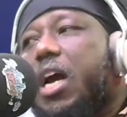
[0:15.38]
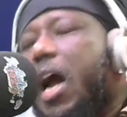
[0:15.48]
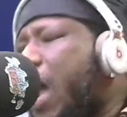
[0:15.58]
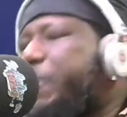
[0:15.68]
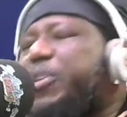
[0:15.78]

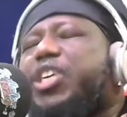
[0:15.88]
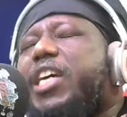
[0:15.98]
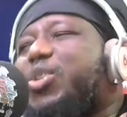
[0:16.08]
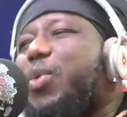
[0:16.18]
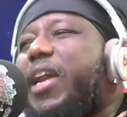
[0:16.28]
I
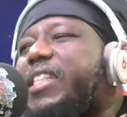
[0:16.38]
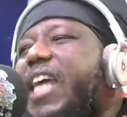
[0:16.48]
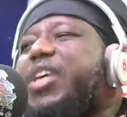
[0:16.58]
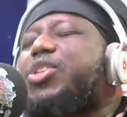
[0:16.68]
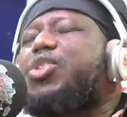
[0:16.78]
appreciate you and I
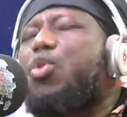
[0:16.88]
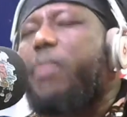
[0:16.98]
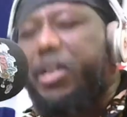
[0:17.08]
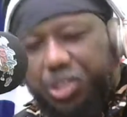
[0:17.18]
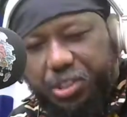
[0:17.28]
thank you so
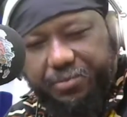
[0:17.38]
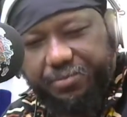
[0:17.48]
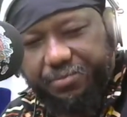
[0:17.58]
much.